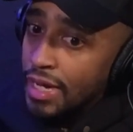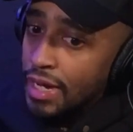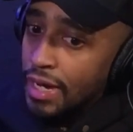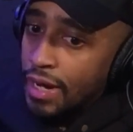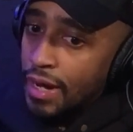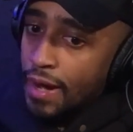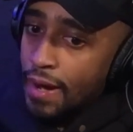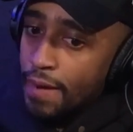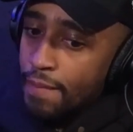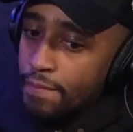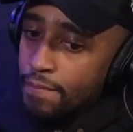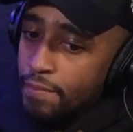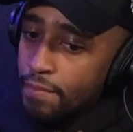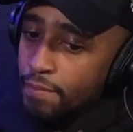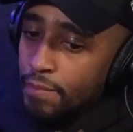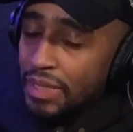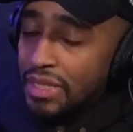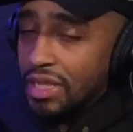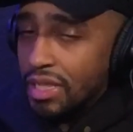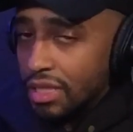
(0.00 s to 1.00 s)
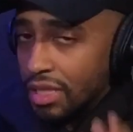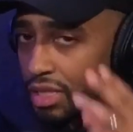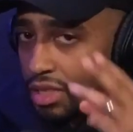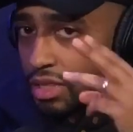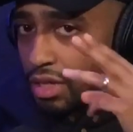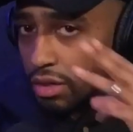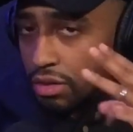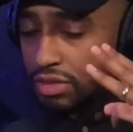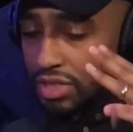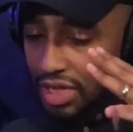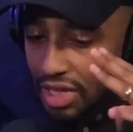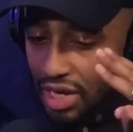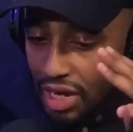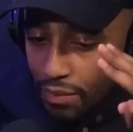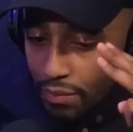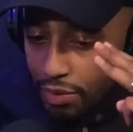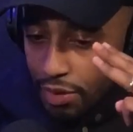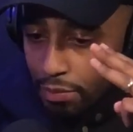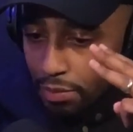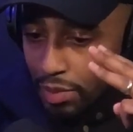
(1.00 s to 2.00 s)
But the third thing I
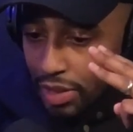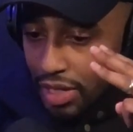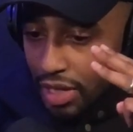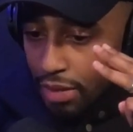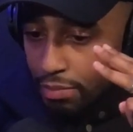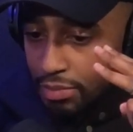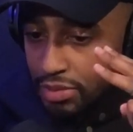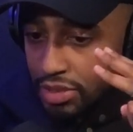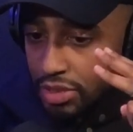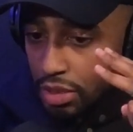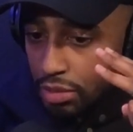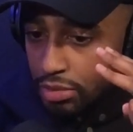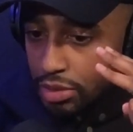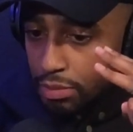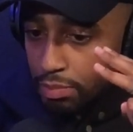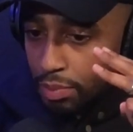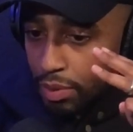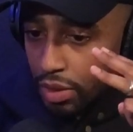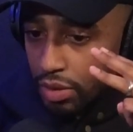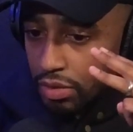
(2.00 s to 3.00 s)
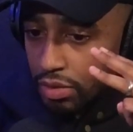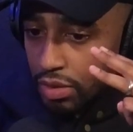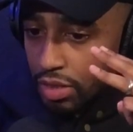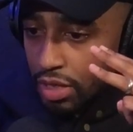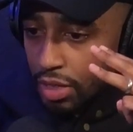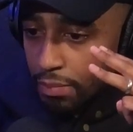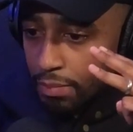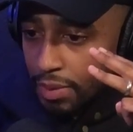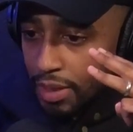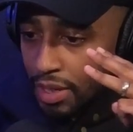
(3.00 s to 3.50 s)
want to bring up in terms of partnering up,